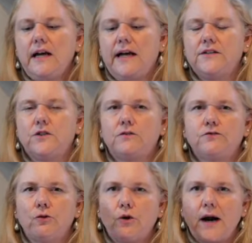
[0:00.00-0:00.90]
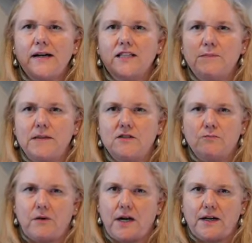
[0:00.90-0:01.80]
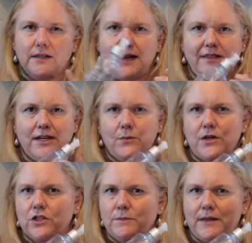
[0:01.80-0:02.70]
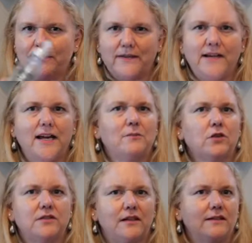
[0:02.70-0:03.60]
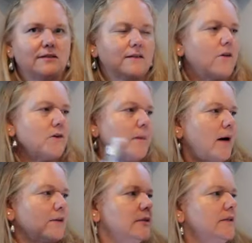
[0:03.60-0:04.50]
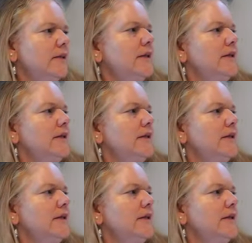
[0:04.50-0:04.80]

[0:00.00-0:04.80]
And so for an expensive product, I think we could spend like 10 more cents on the bottle.